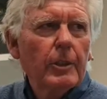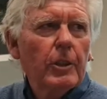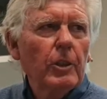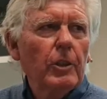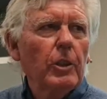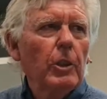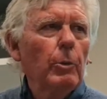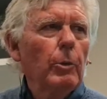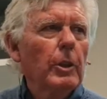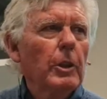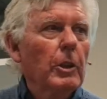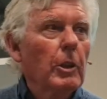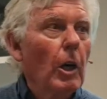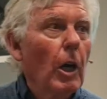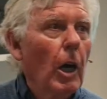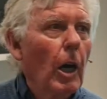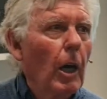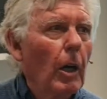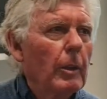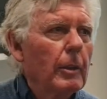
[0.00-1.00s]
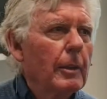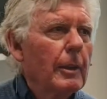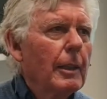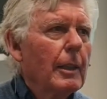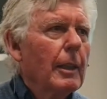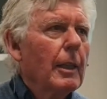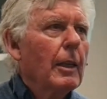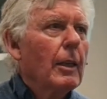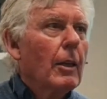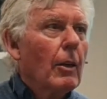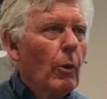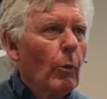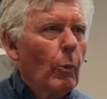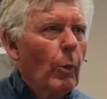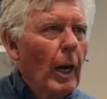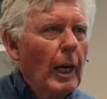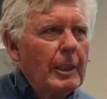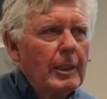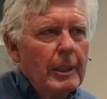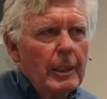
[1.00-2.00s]
It's to do with God
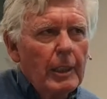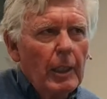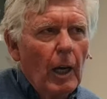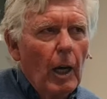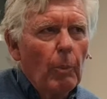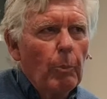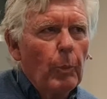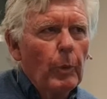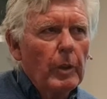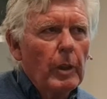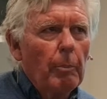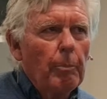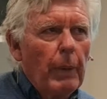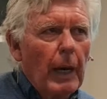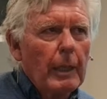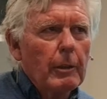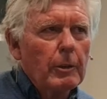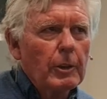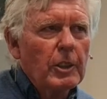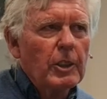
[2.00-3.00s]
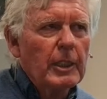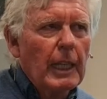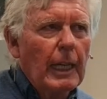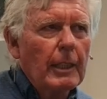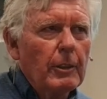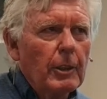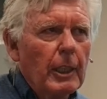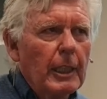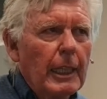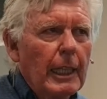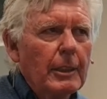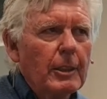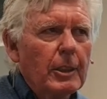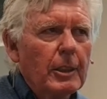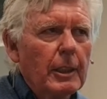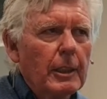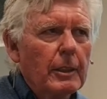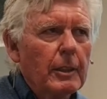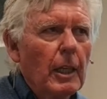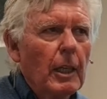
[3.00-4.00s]
rising up with a battle standard
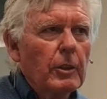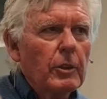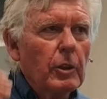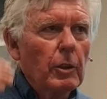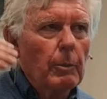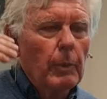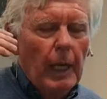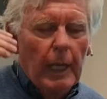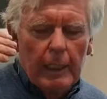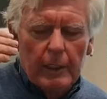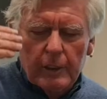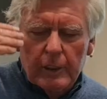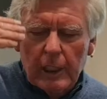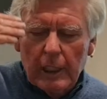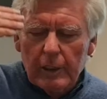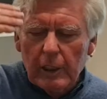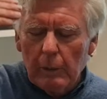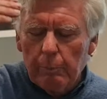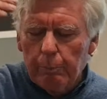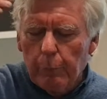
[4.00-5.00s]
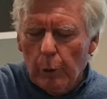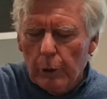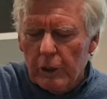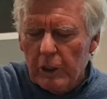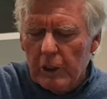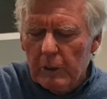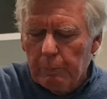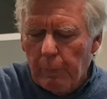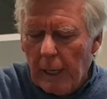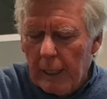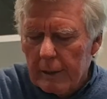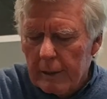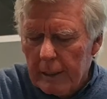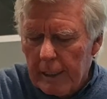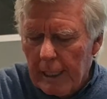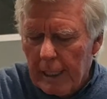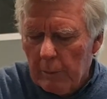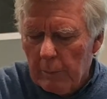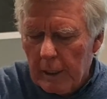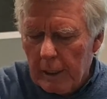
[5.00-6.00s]
against it. And it says he pushes back
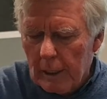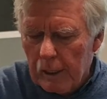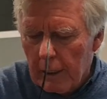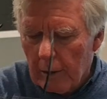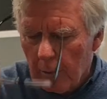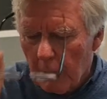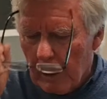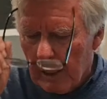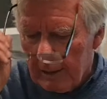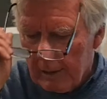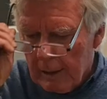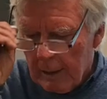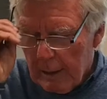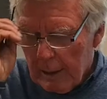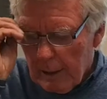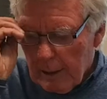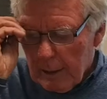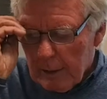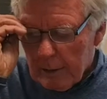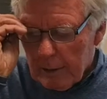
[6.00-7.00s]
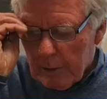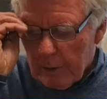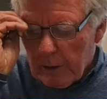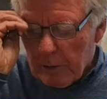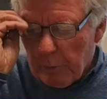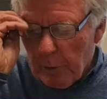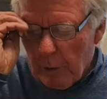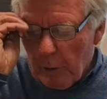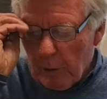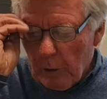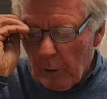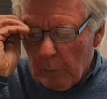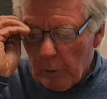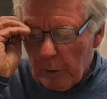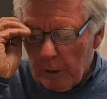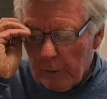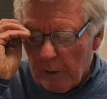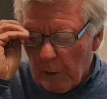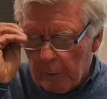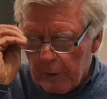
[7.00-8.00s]
the enemy here, right? The Spirit of the Lord
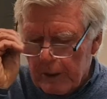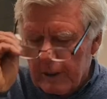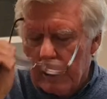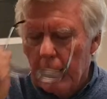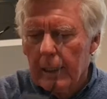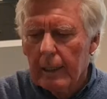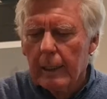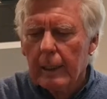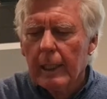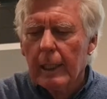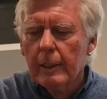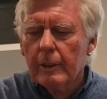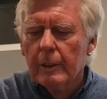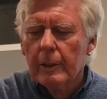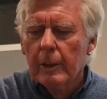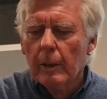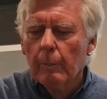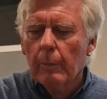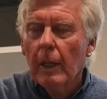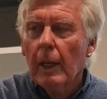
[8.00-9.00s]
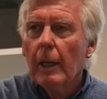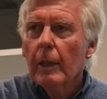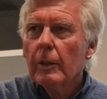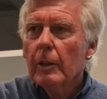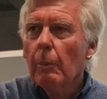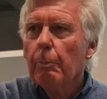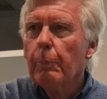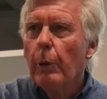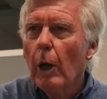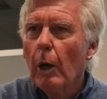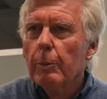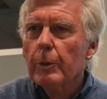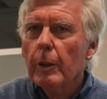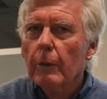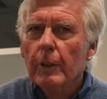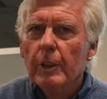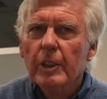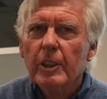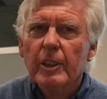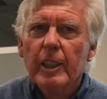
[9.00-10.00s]
will lift up a standard against him. The purpose
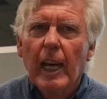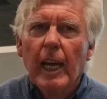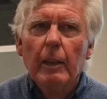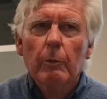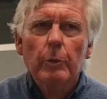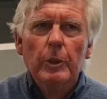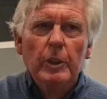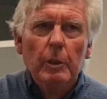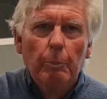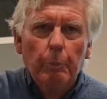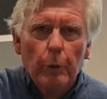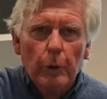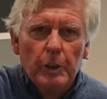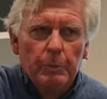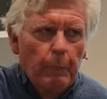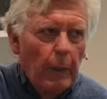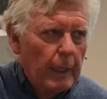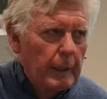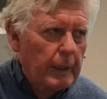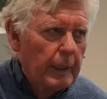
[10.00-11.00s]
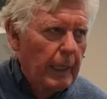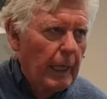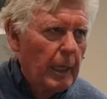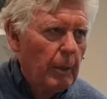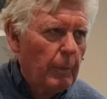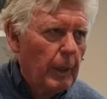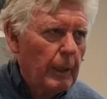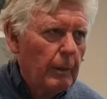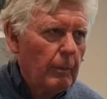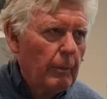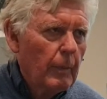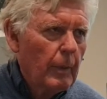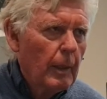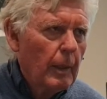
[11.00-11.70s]
of the stand was to push back the enemy.